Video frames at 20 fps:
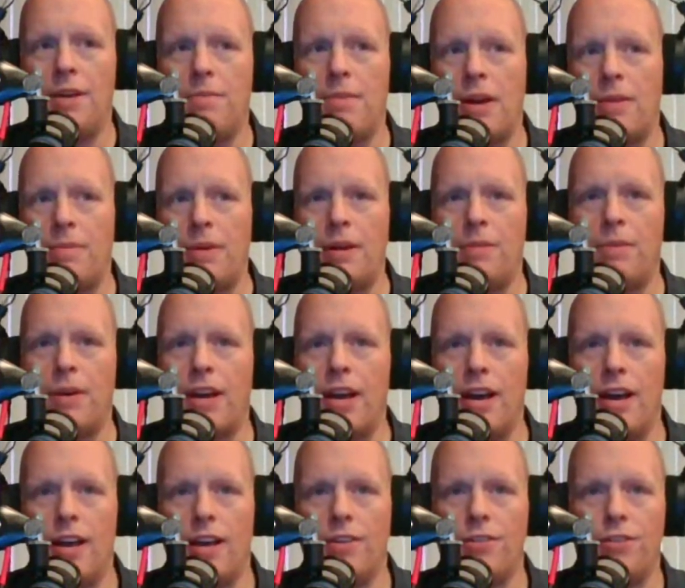it may be
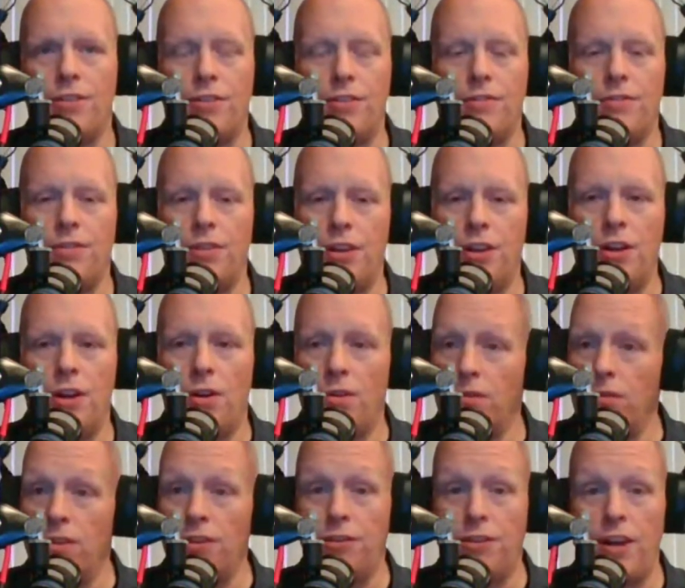because,
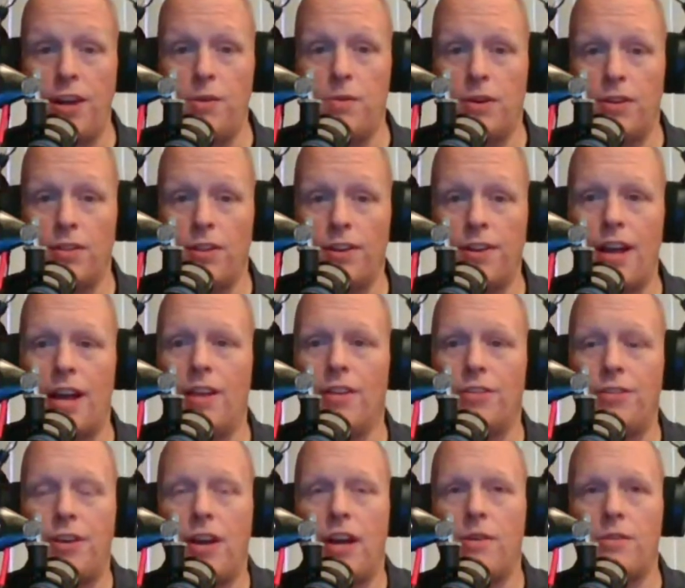let's say you went and looked at it.
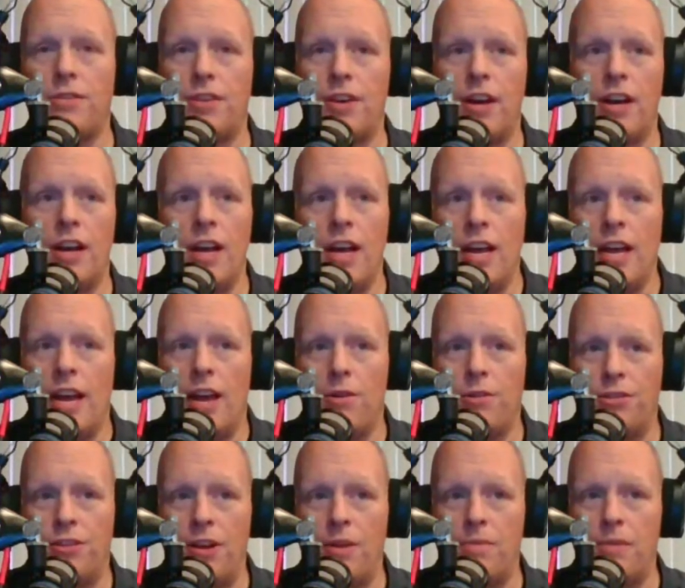Let's say it was
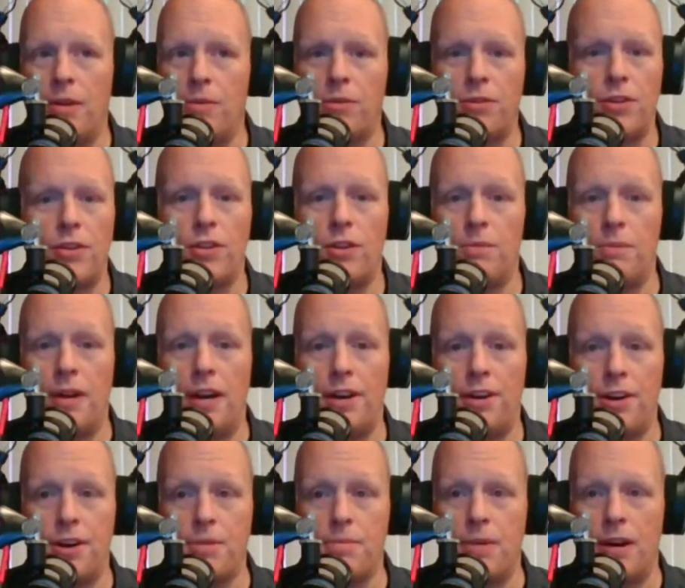something that was a little bit
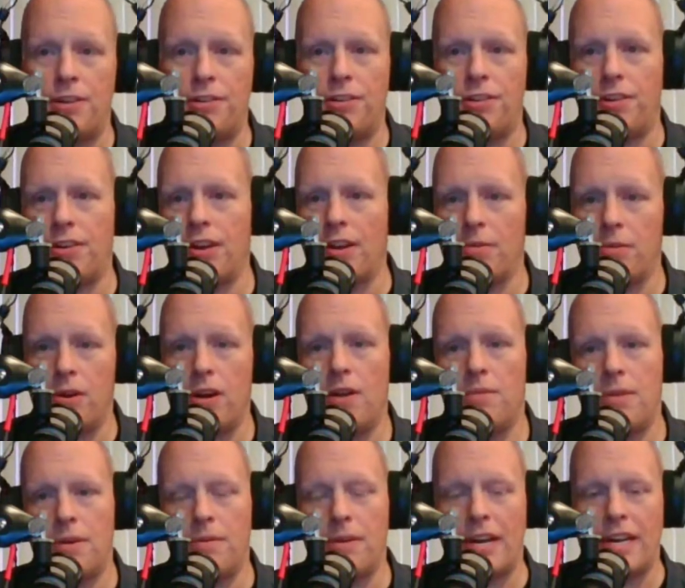under your budget. And you're like,
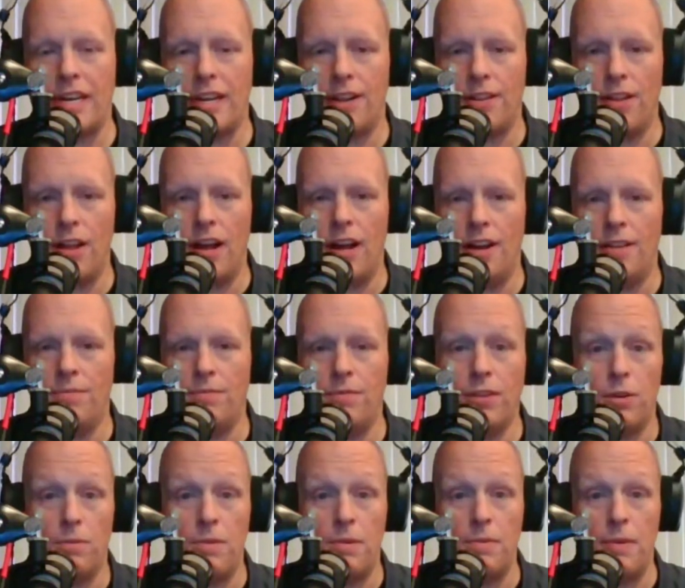well, maybe I can get a
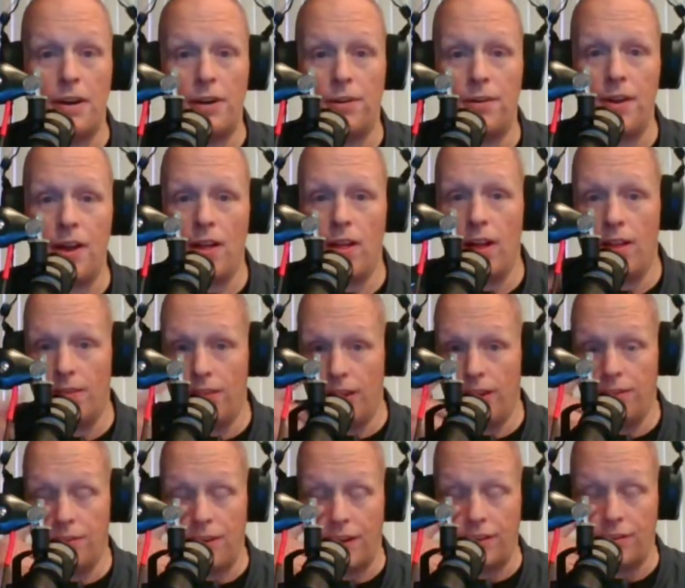little bit better deal on
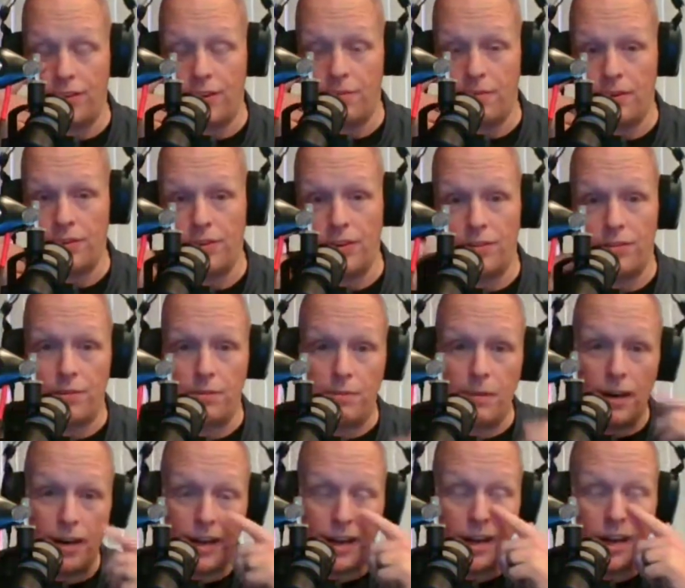this. I can save myself
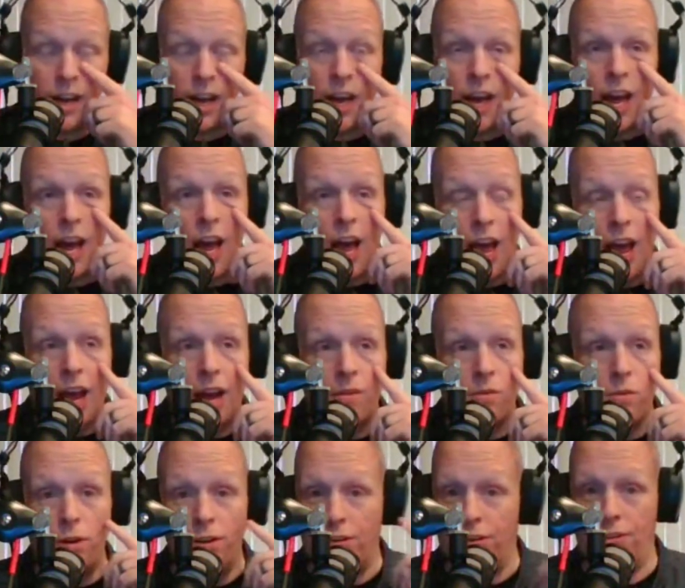some money,
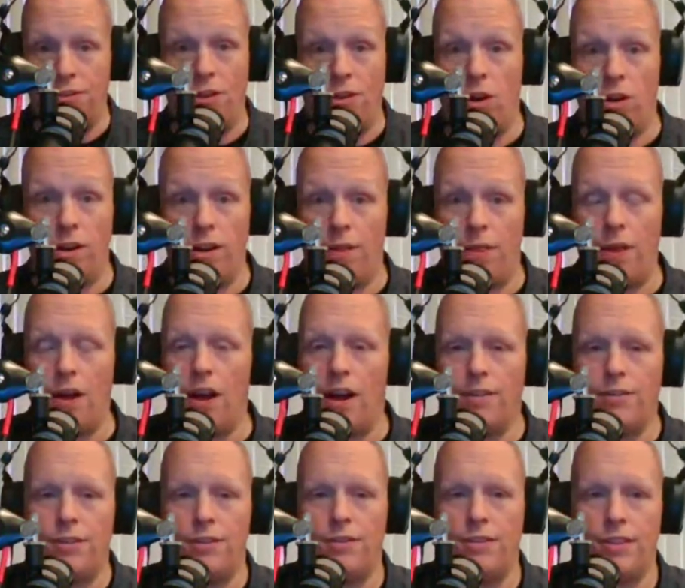and which is all good
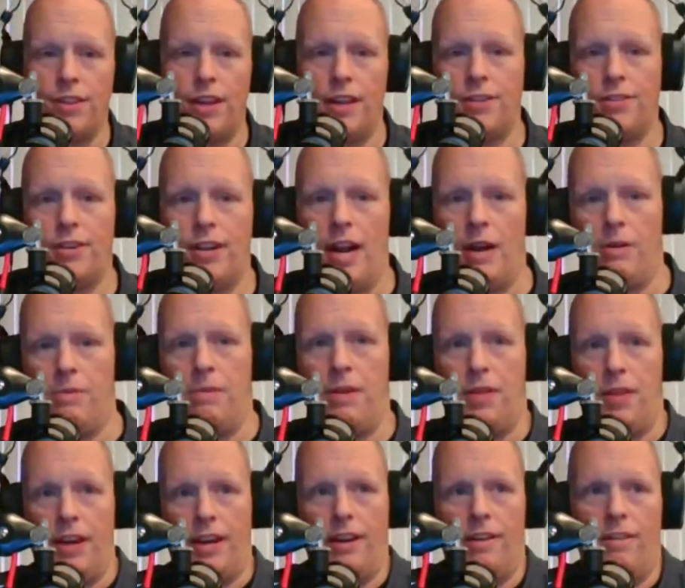thoughts and things that I would be
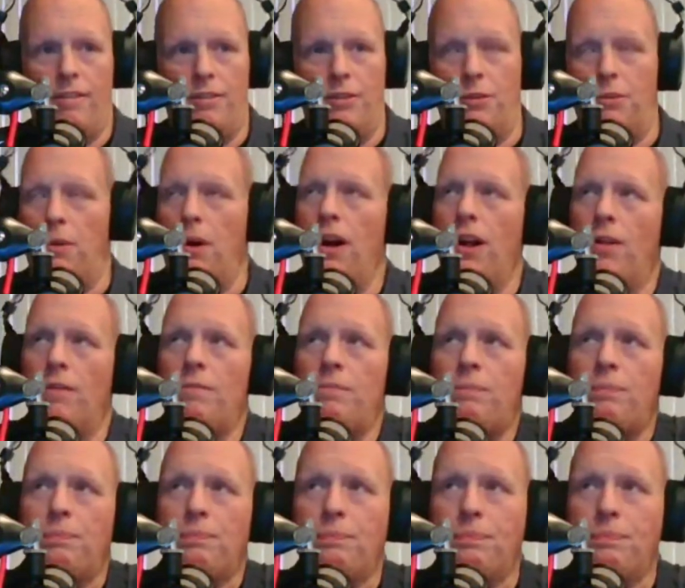thinking of as well.